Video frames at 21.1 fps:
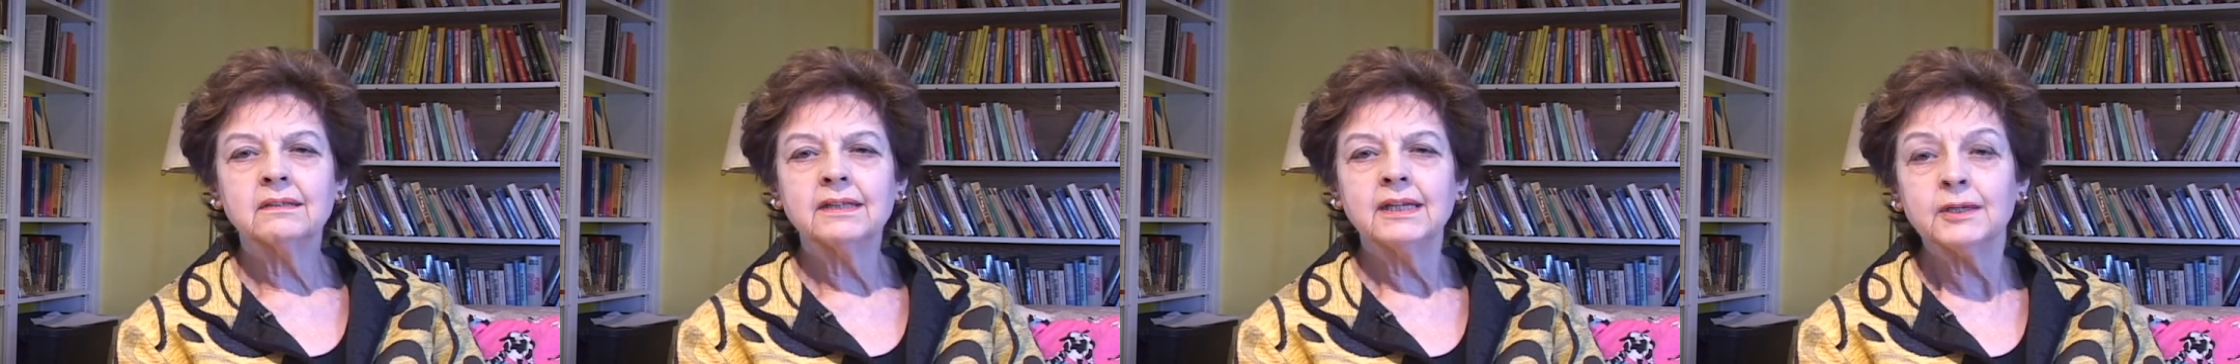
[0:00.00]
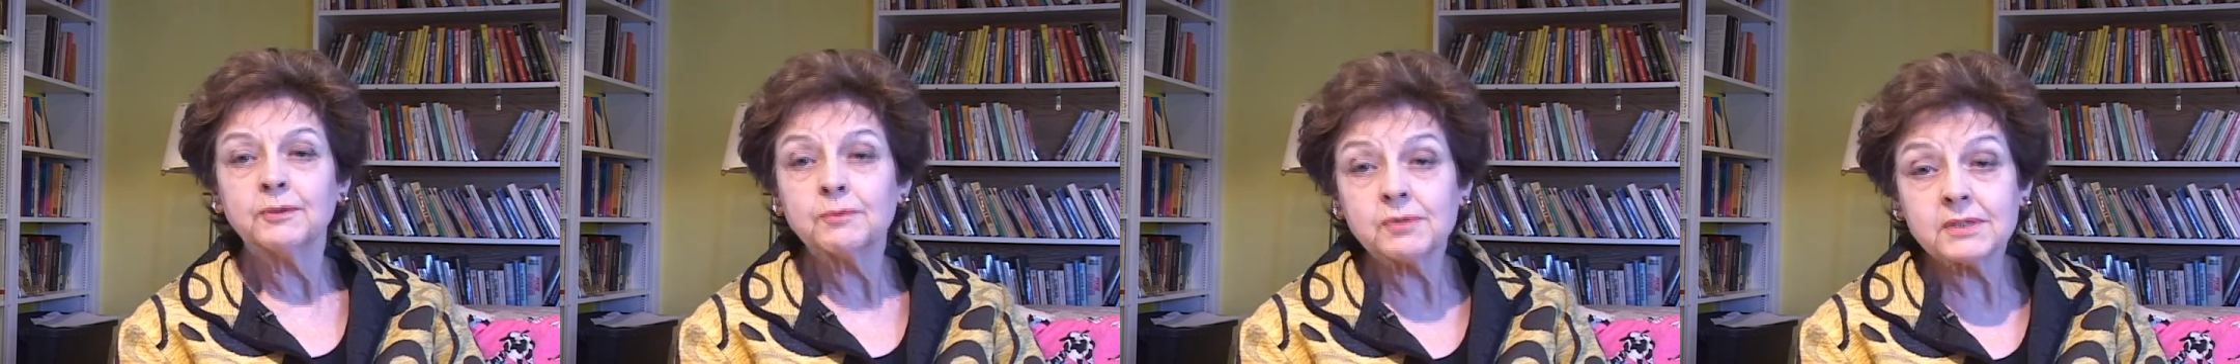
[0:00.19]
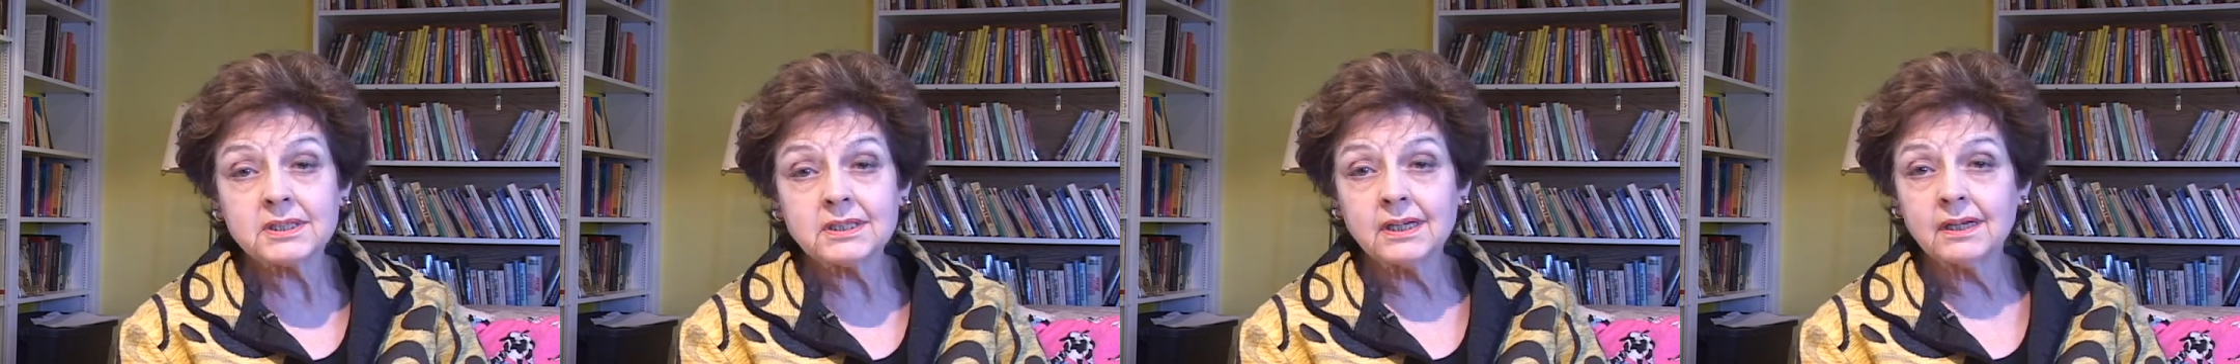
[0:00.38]

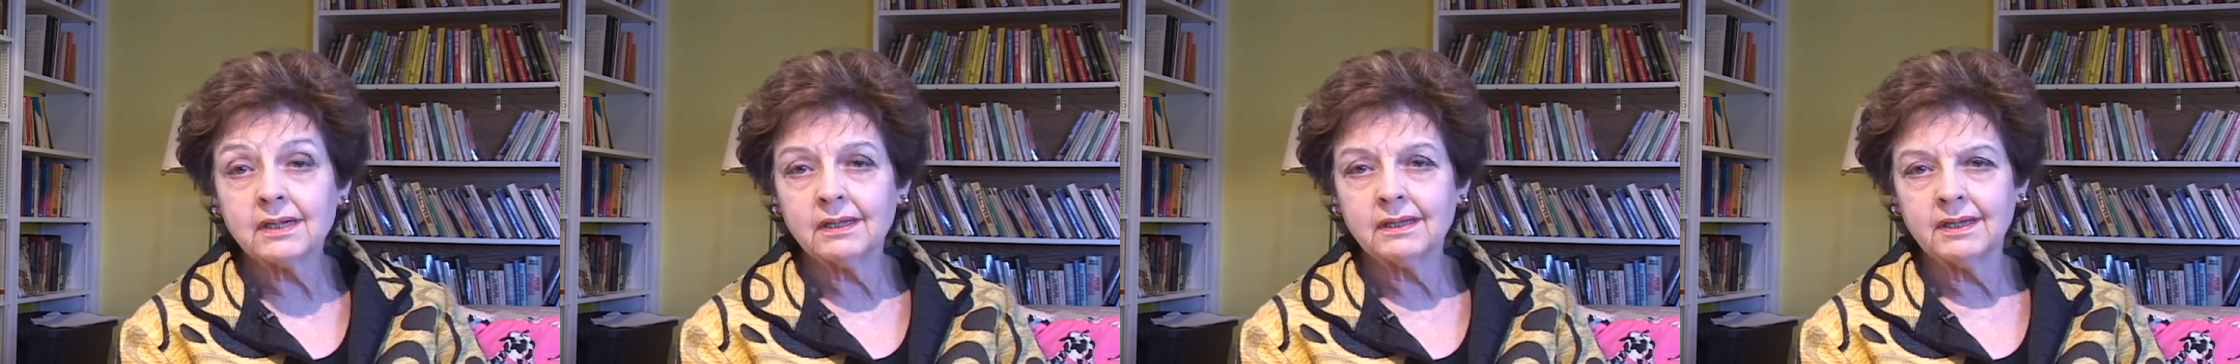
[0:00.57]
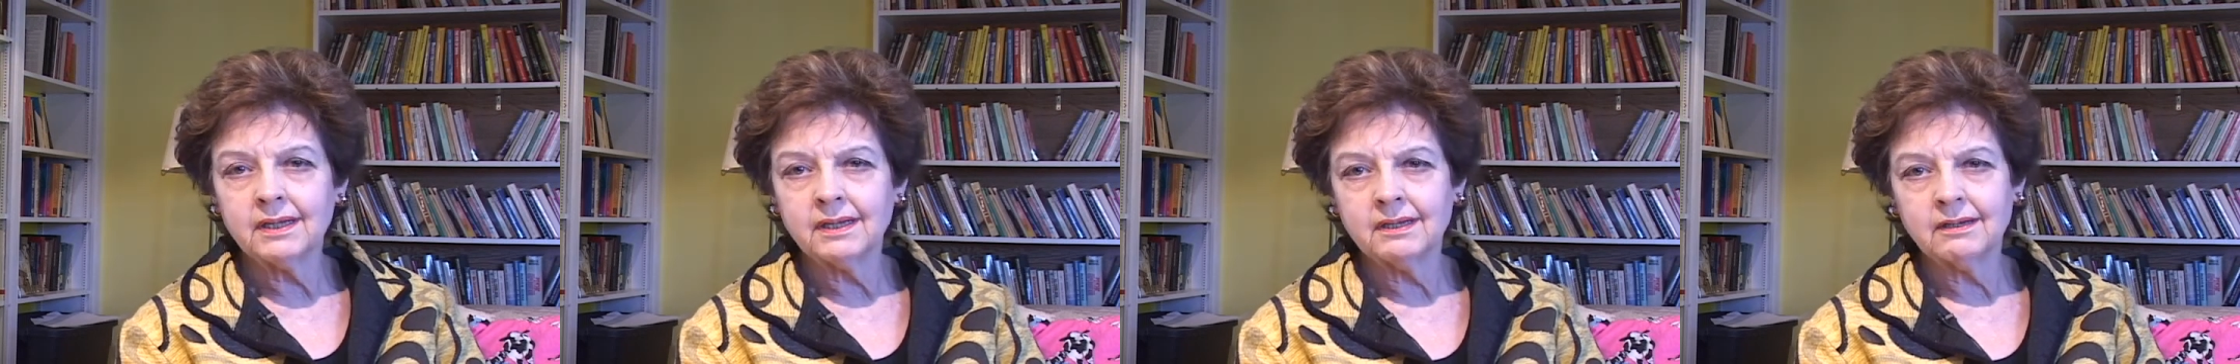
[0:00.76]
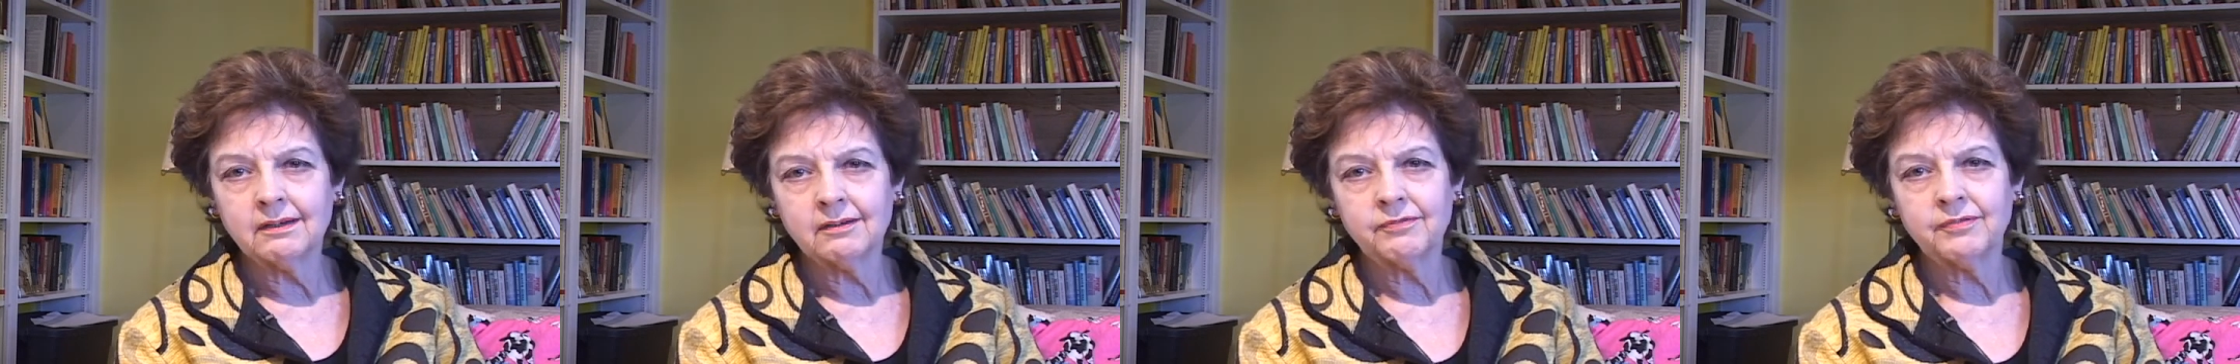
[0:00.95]

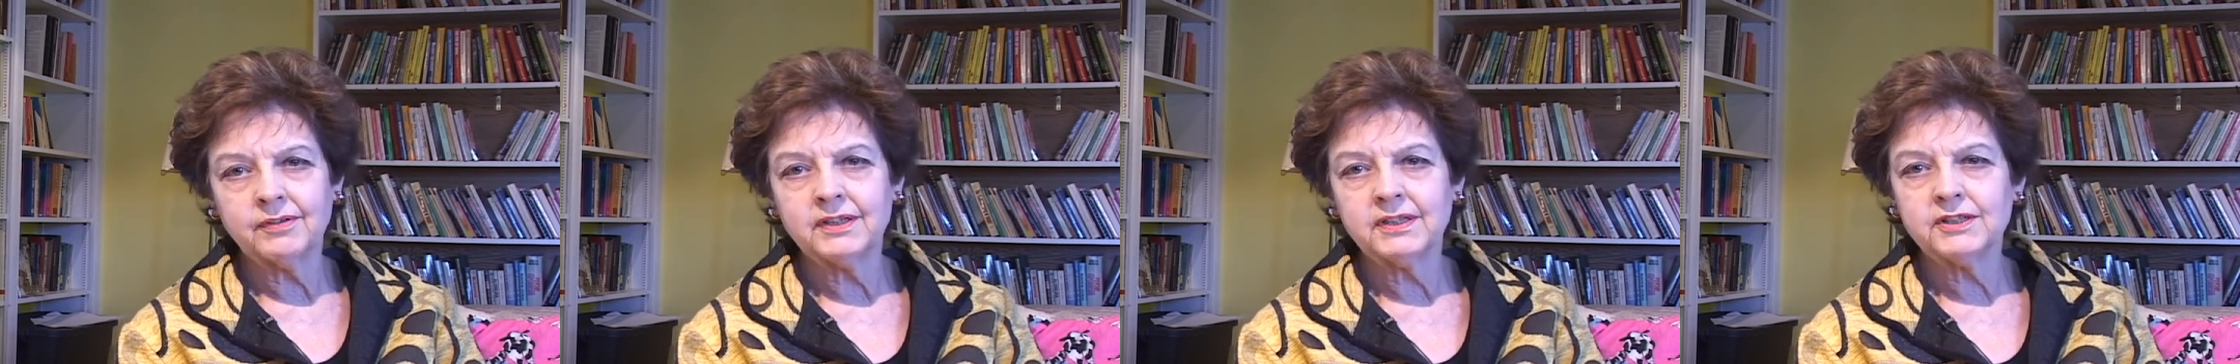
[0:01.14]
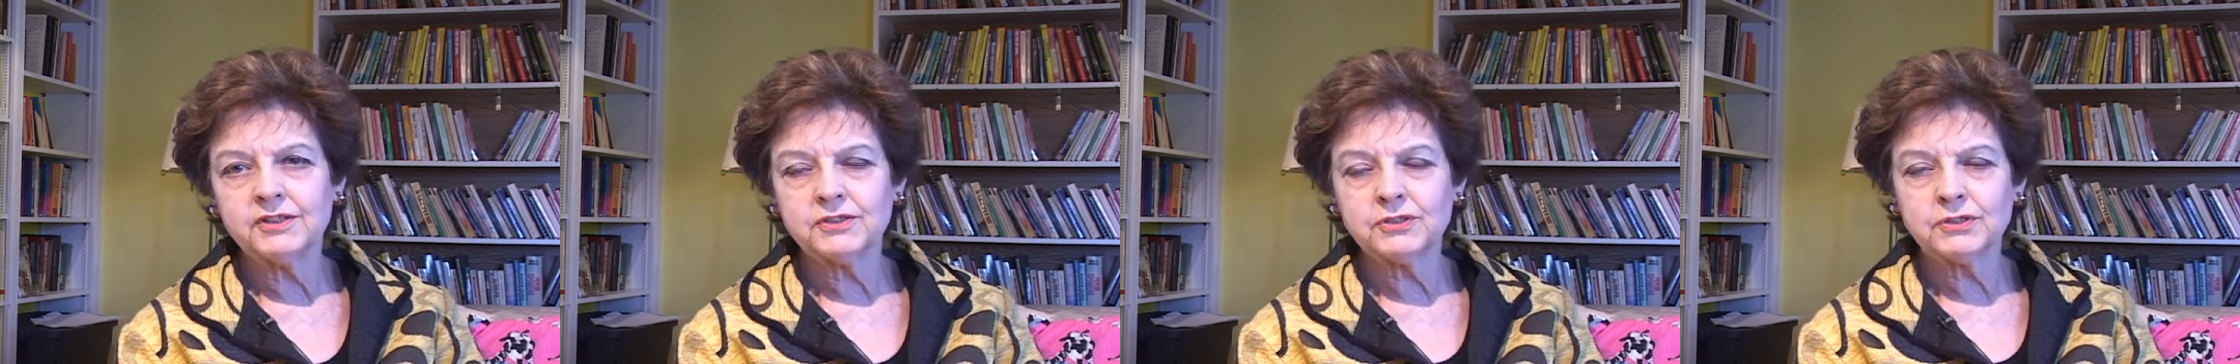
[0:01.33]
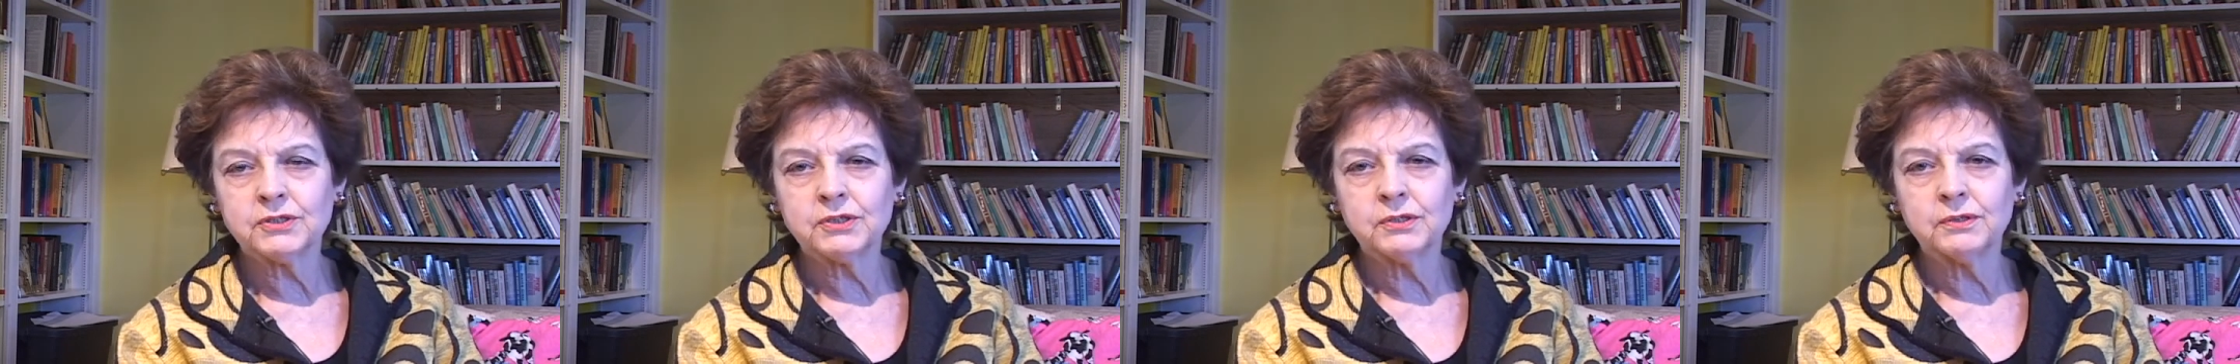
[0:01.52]
Interestingly enough, in
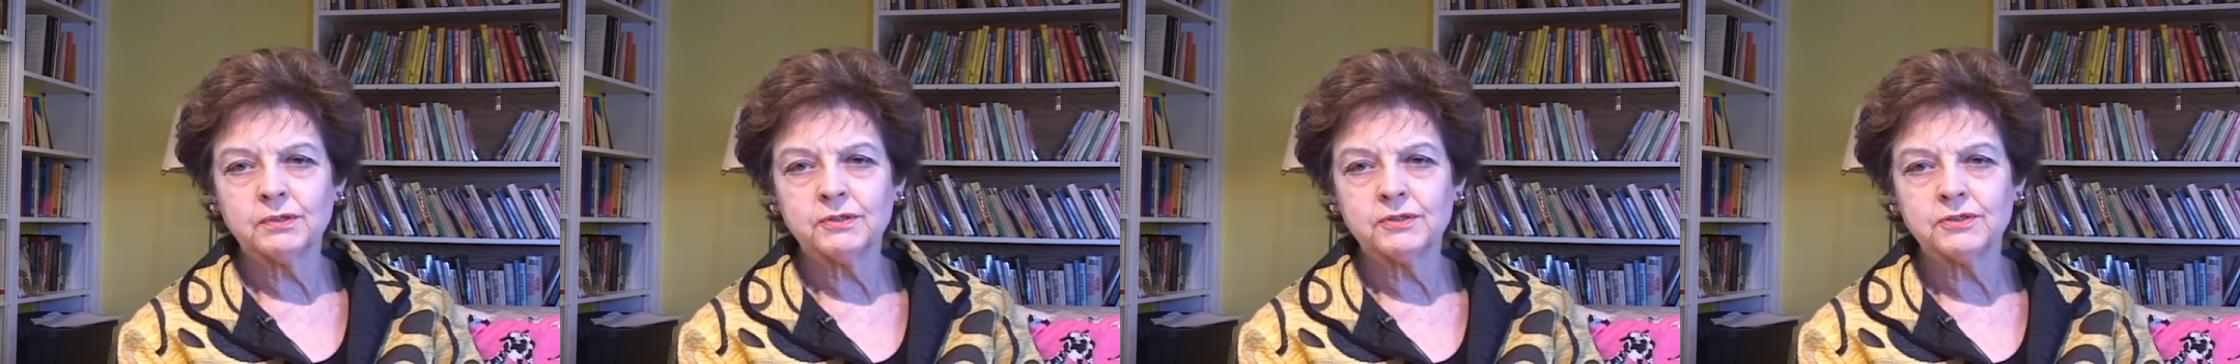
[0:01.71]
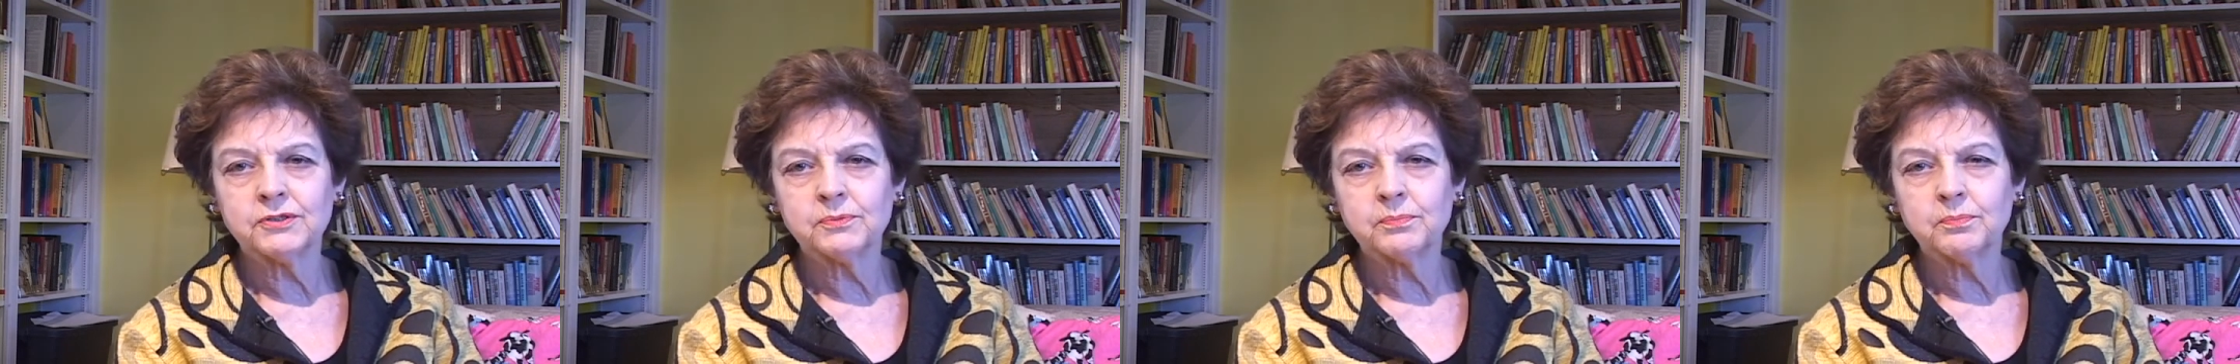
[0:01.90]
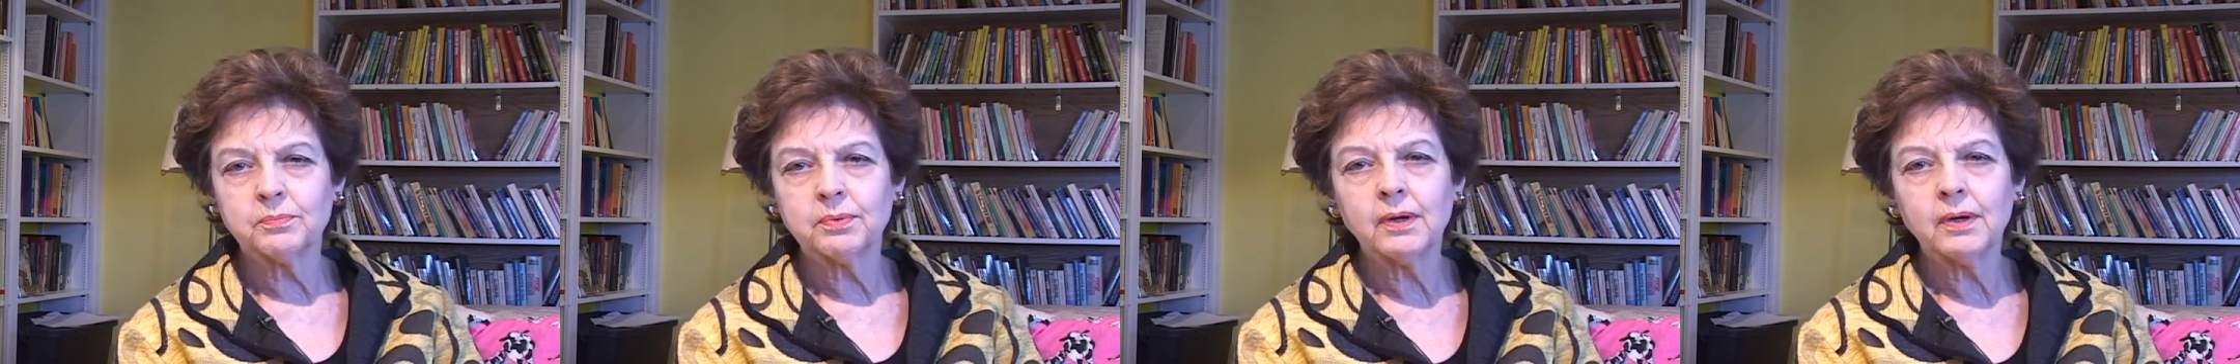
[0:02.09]
this church,